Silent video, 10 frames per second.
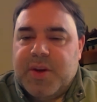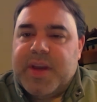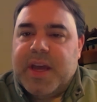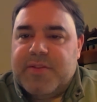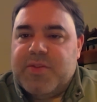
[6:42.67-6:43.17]

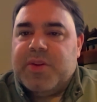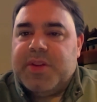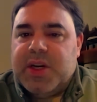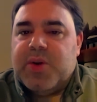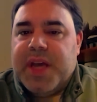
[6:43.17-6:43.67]
kind of
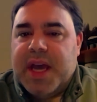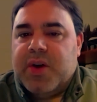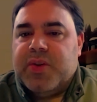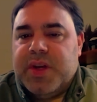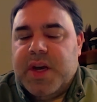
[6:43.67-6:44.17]
certainly go
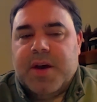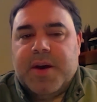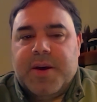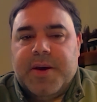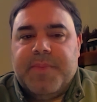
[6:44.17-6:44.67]
down
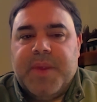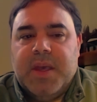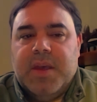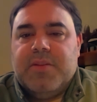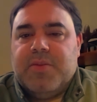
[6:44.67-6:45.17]
to
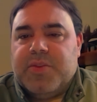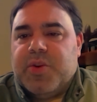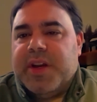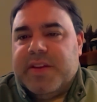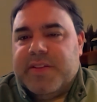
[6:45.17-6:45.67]
a
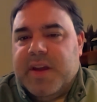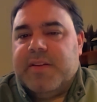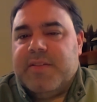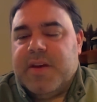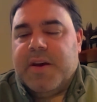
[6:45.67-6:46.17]
certain extent.